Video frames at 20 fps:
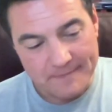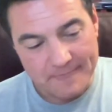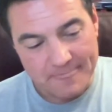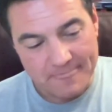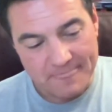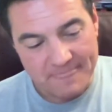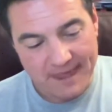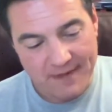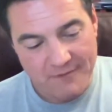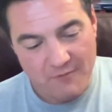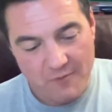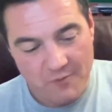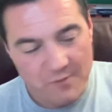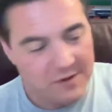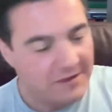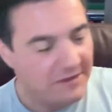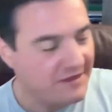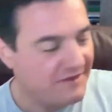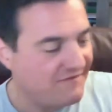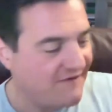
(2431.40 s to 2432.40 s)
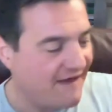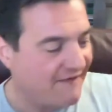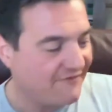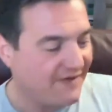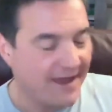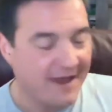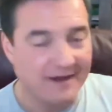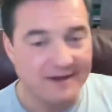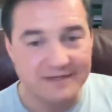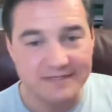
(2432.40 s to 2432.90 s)
that when we leave
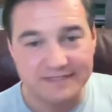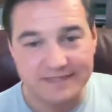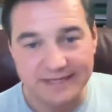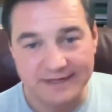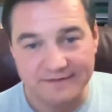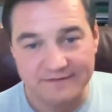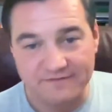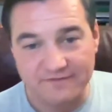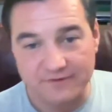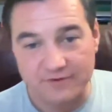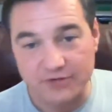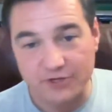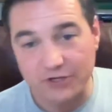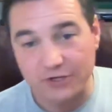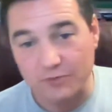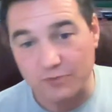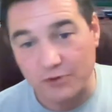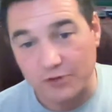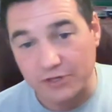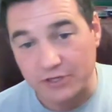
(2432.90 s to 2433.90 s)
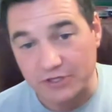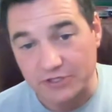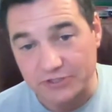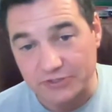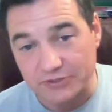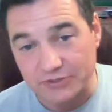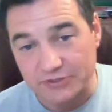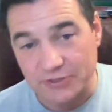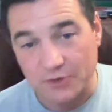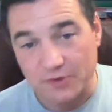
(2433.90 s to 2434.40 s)
Afghanistan for good, we're going to
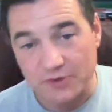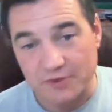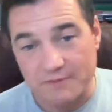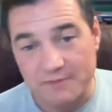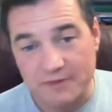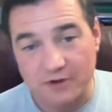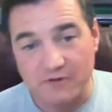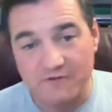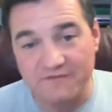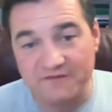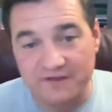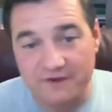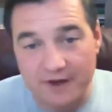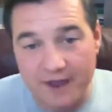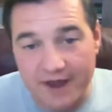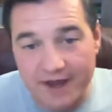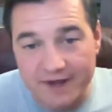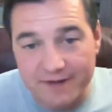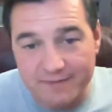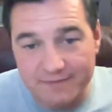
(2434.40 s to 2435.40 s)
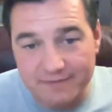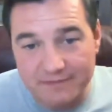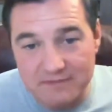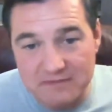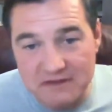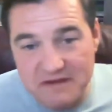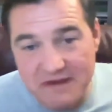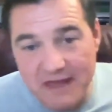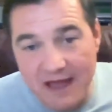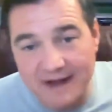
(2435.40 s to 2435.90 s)
do so in the middle of the night
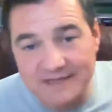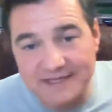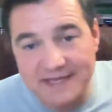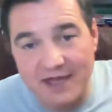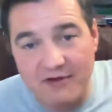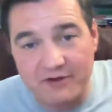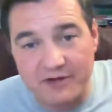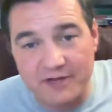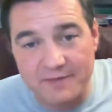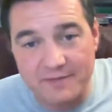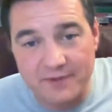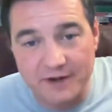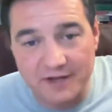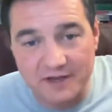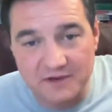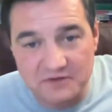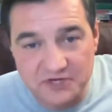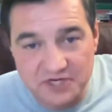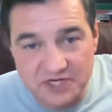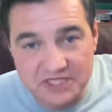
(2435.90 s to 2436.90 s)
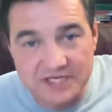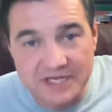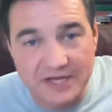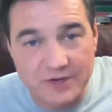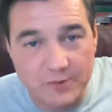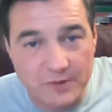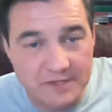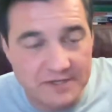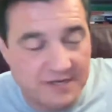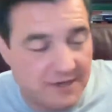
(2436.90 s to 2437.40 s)
and not tell anybody, just like
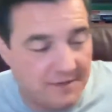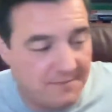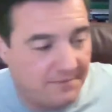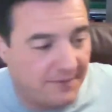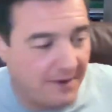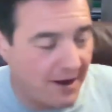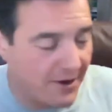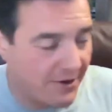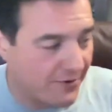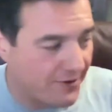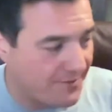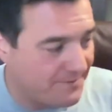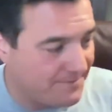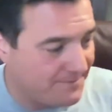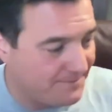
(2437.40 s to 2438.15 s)
we did at Bagram.